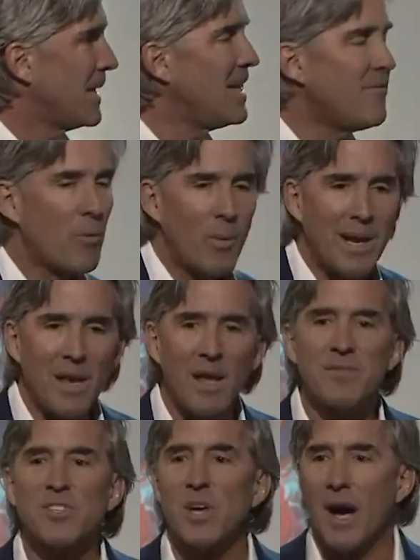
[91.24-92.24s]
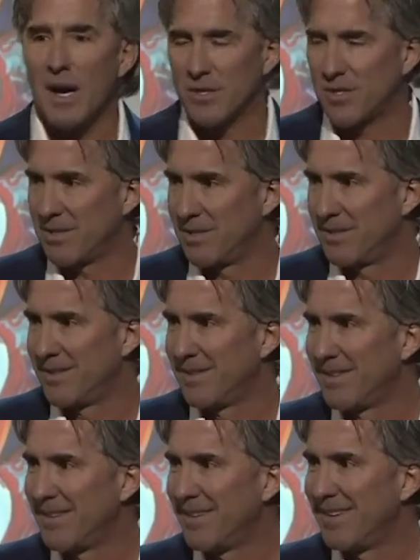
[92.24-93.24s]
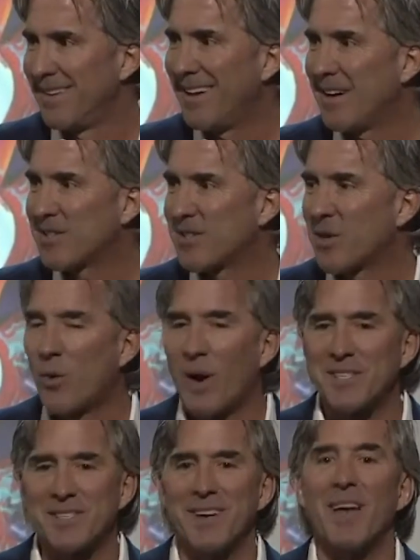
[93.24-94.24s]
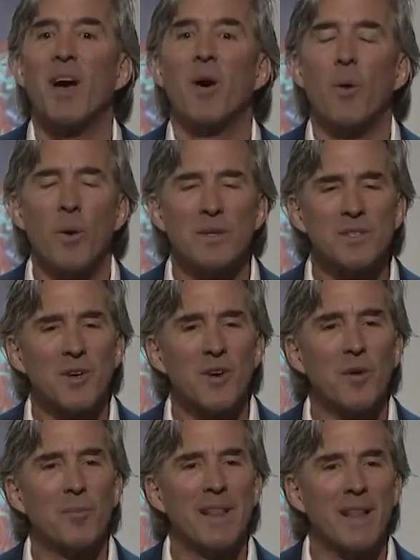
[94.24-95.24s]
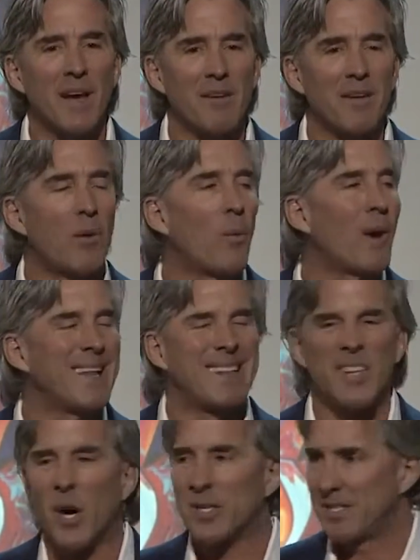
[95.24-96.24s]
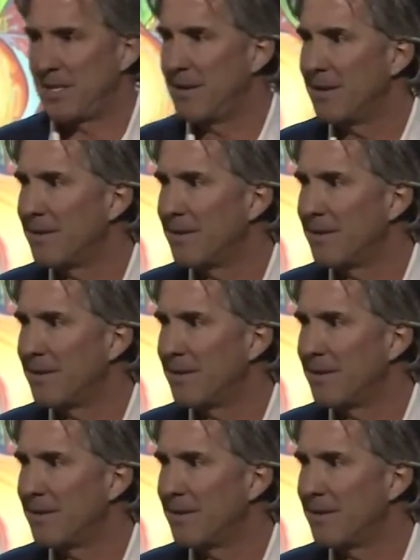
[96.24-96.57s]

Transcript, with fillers: Even when life sucks, here's the question what's it going to be like when it doesn't?